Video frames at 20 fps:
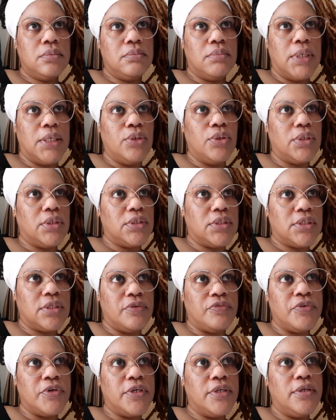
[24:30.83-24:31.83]
My daughter
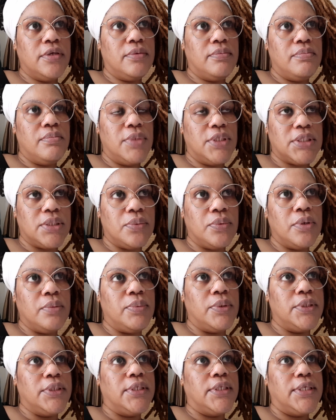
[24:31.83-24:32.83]
suffered
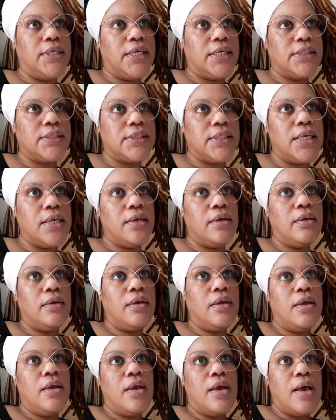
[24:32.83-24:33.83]
miserably. The next day,
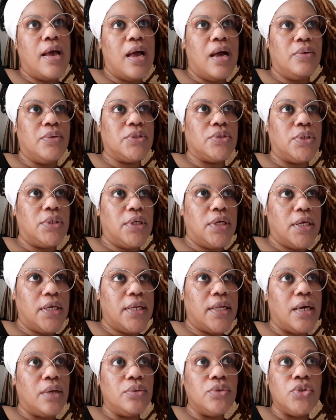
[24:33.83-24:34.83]
I was going to
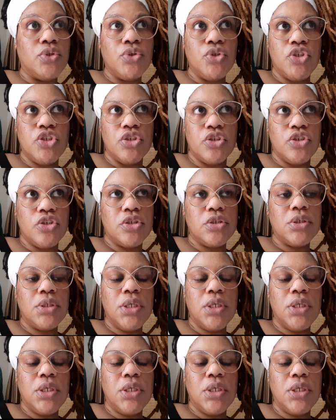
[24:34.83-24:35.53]
head out to church.